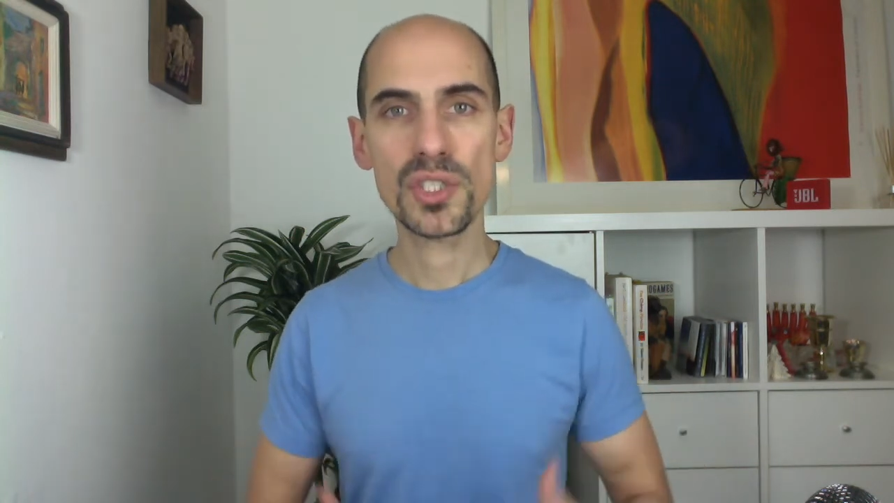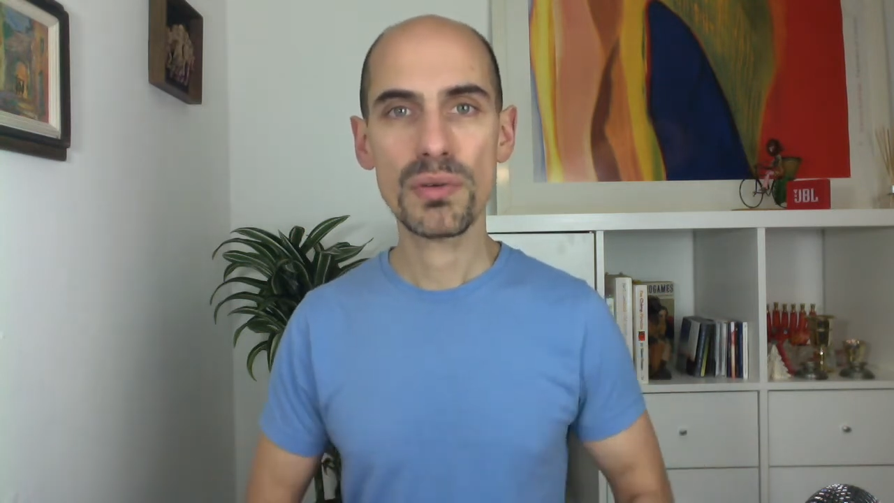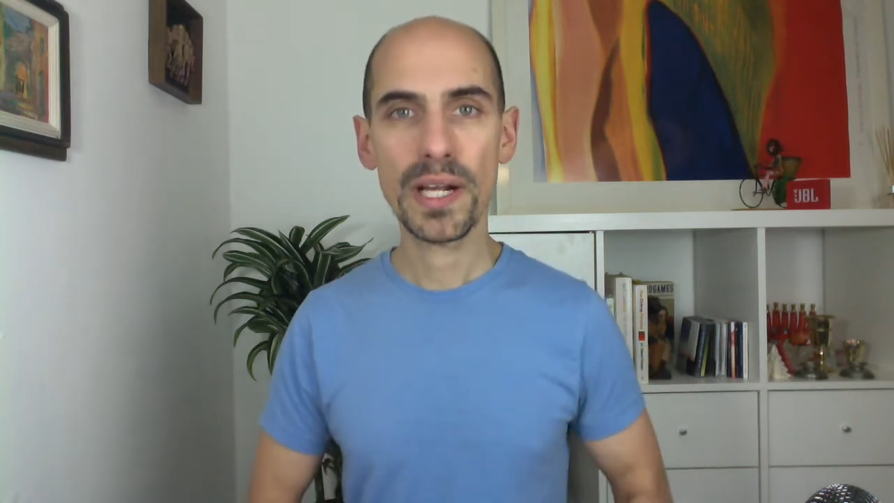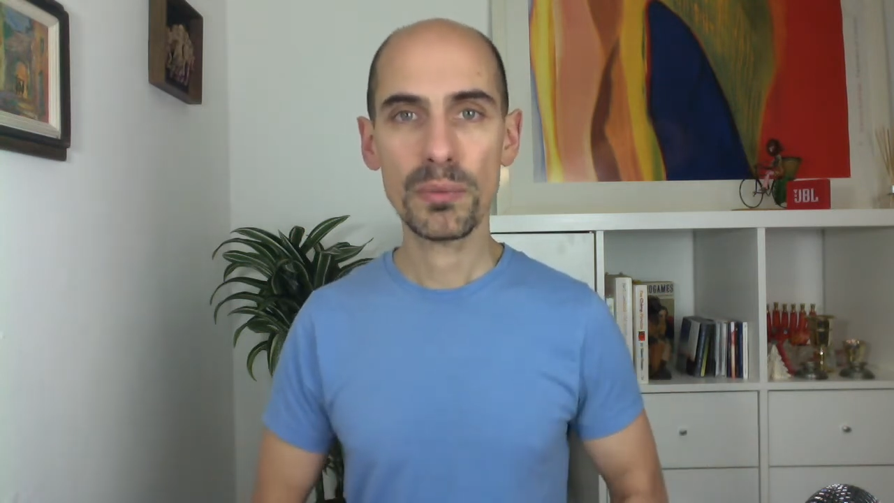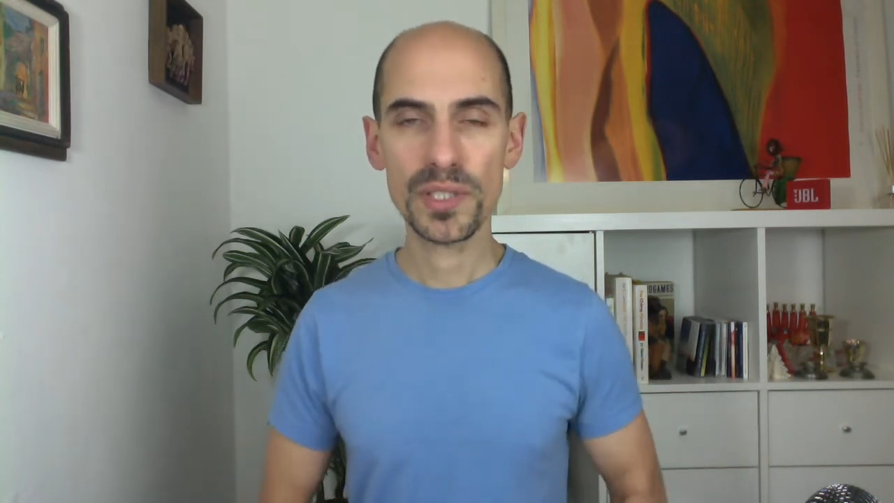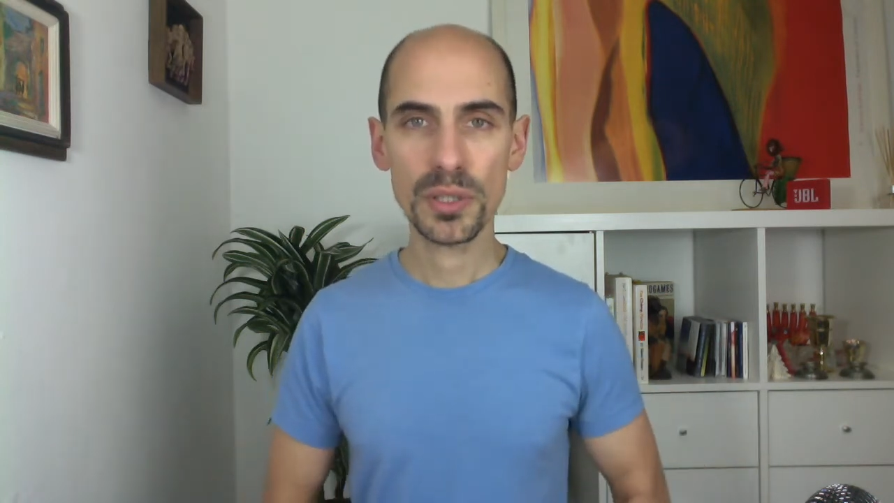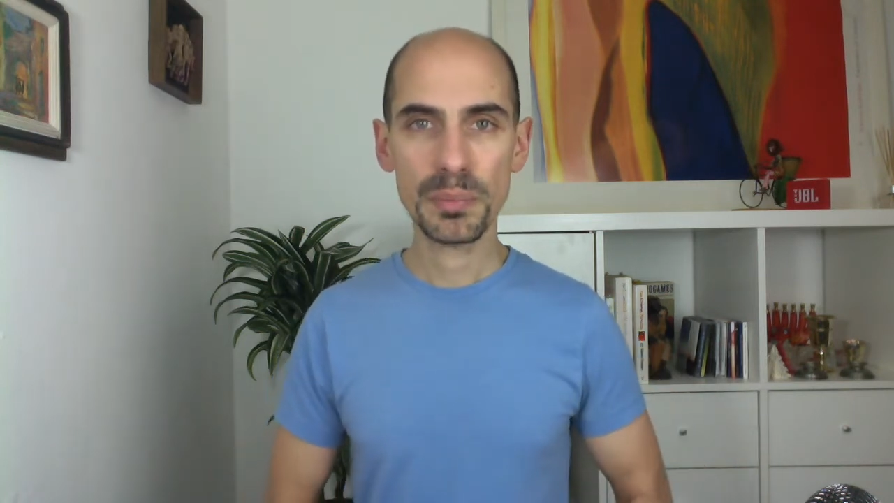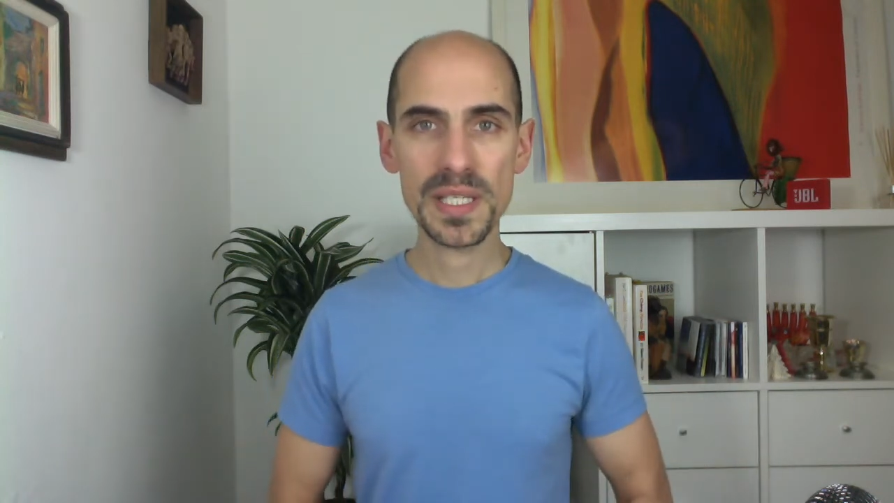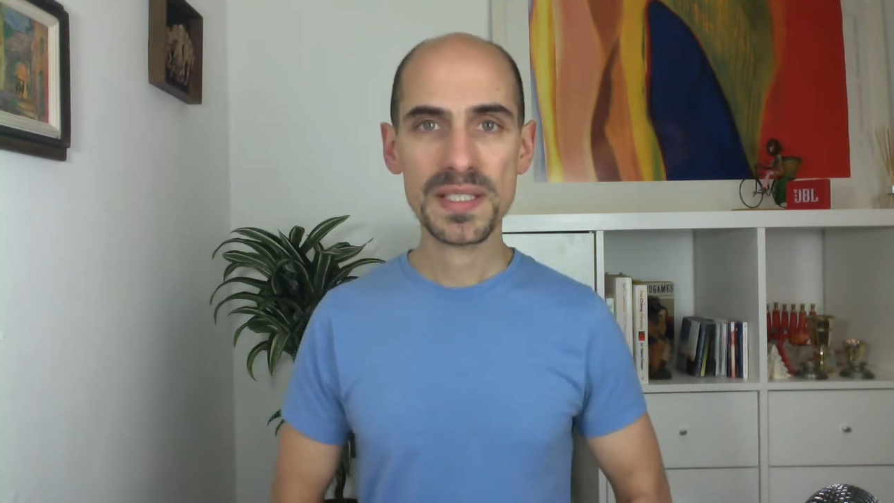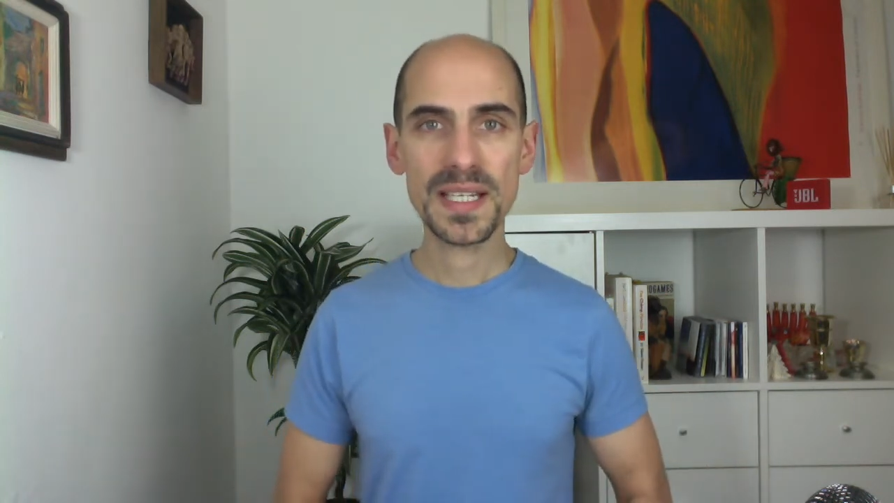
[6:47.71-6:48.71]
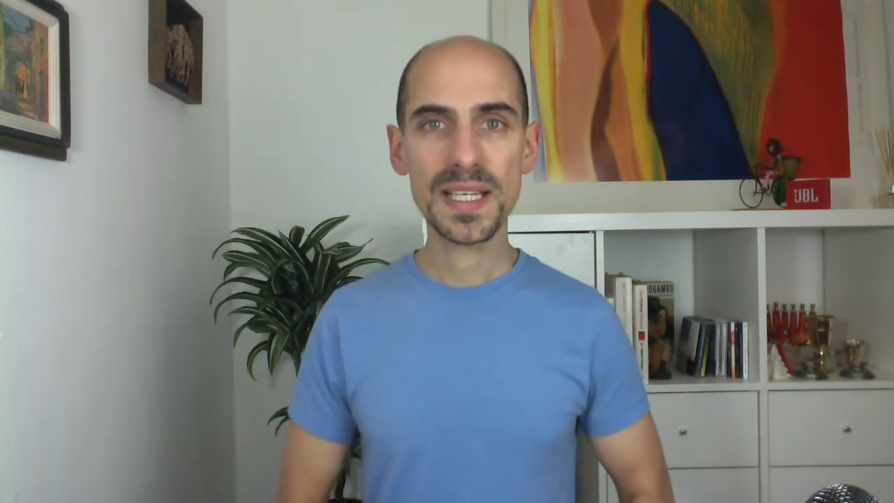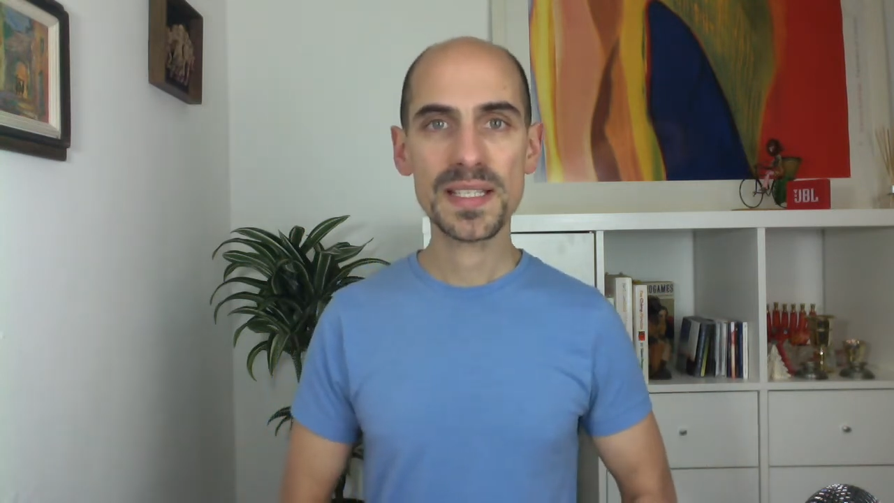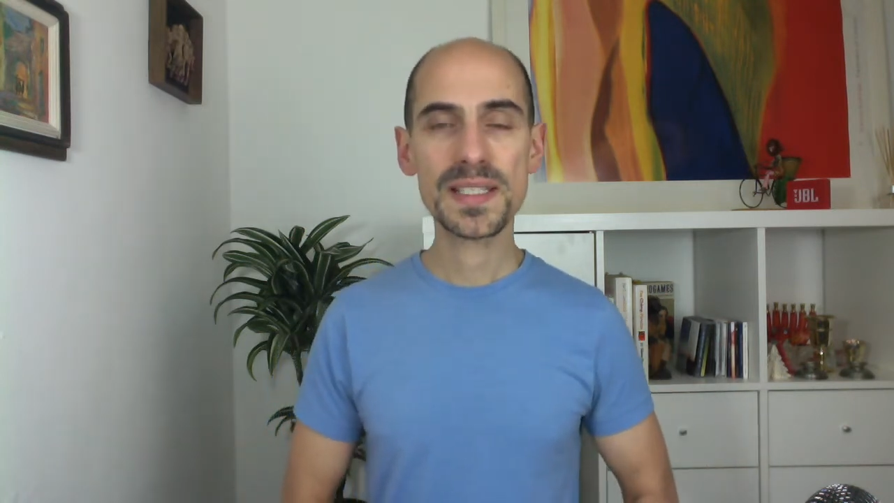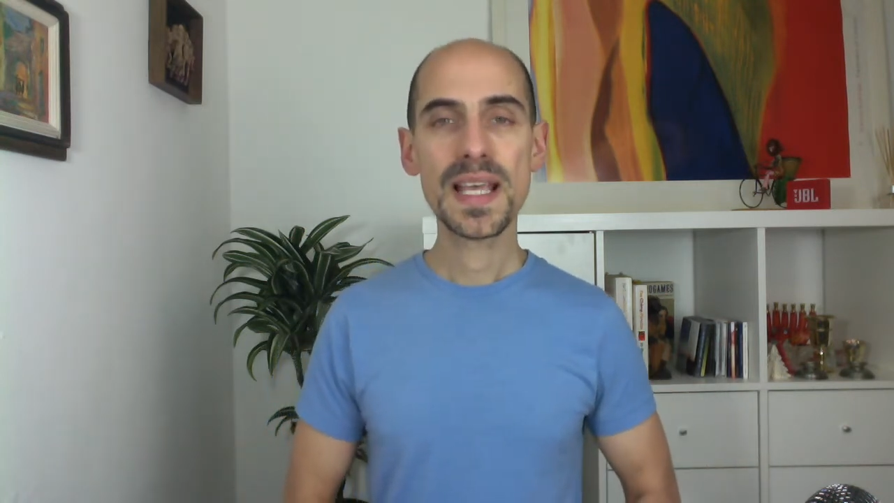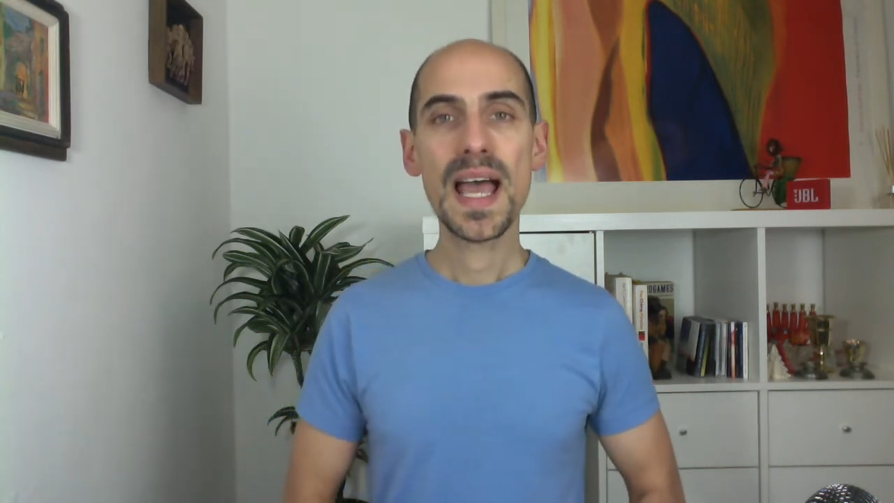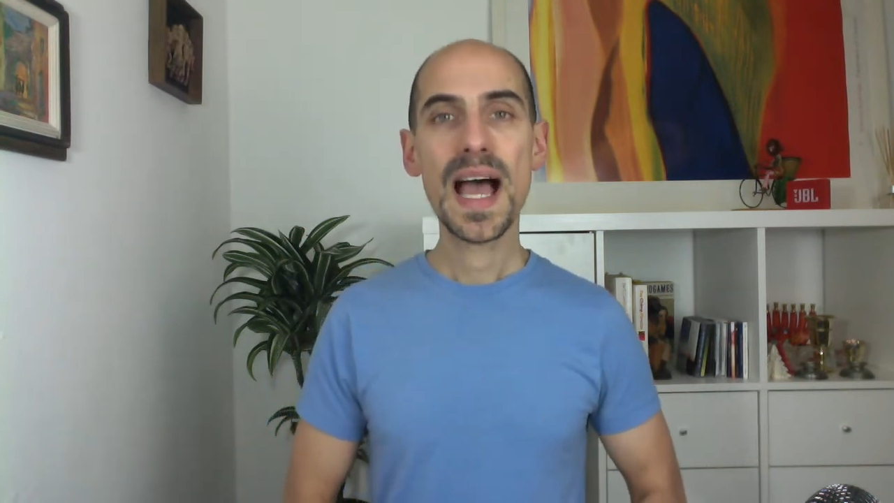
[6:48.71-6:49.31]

track with your business,